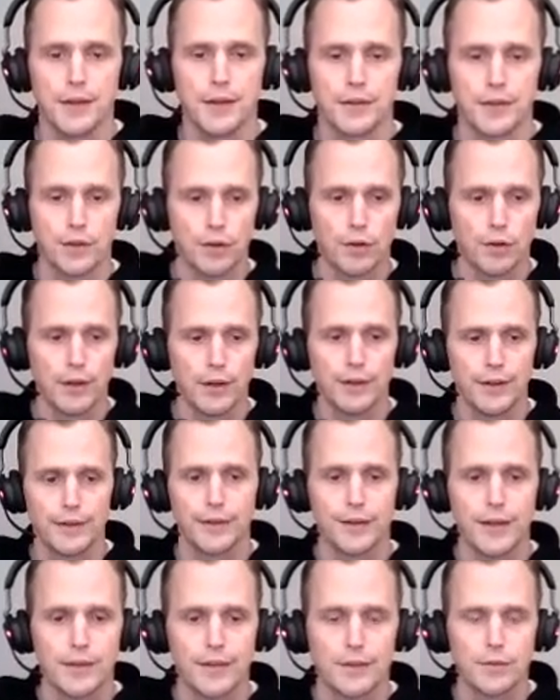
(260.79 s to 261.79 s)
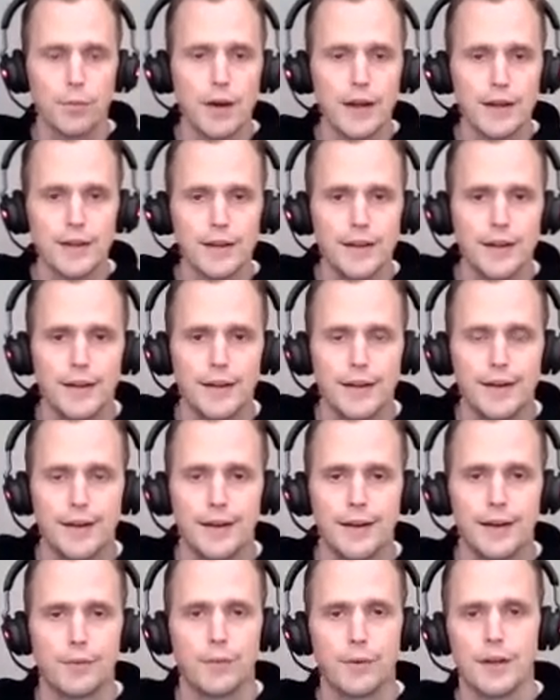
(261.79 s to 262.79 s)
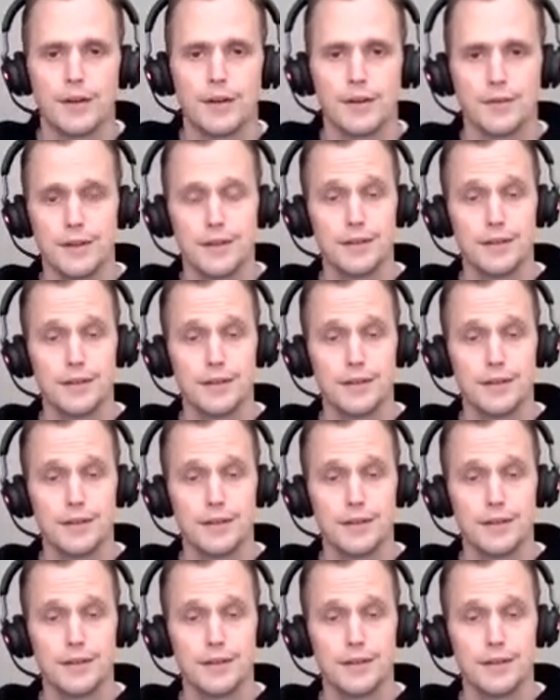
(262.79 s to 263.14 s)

So that's one of